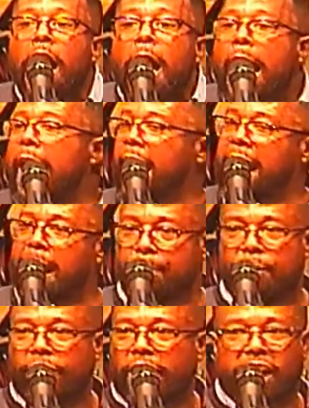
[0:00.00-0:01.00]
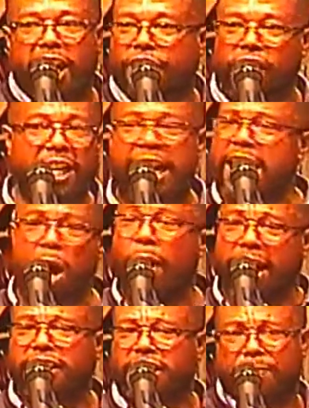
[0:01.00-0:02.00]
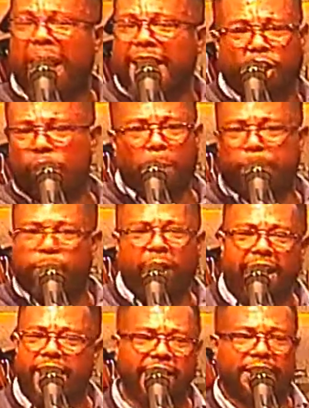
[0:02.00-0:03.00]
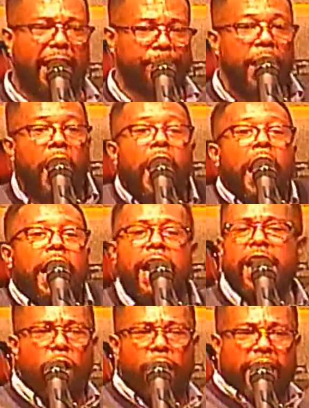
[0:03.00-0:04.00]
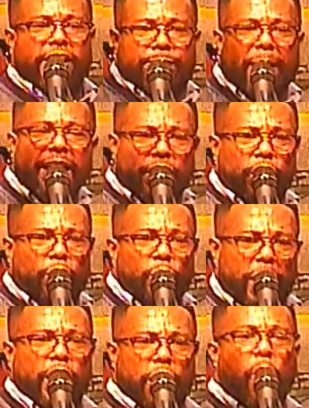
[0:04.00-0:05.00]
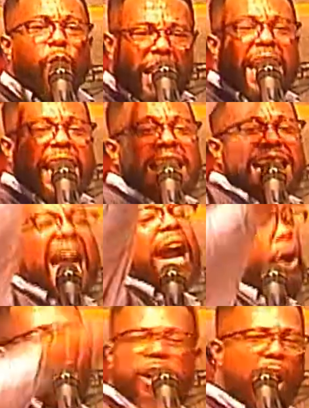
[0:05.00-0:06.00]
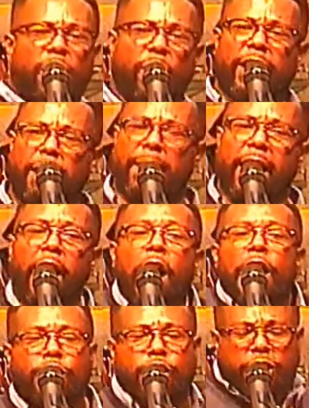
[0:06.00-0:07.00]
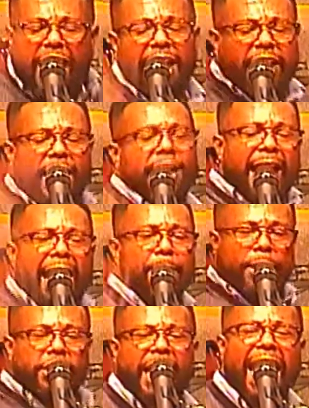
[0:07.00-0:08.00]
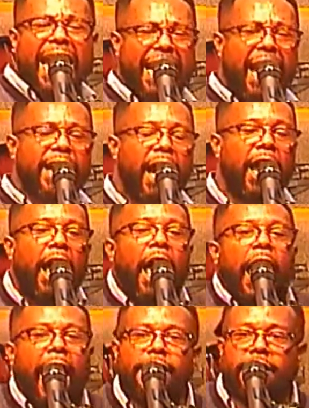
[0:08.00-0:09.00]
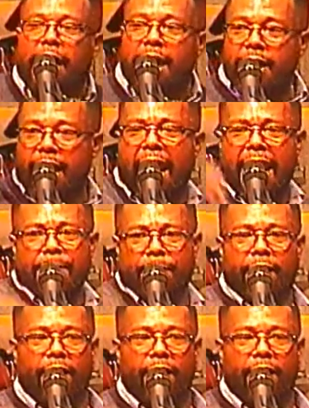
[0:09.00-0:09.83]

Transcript: hey, Brother Kitchen, he don't expect you to praise. He don't expect you to go in like, oh, y'all don't hear me. Shake your neighbor's hand and say, neighbor,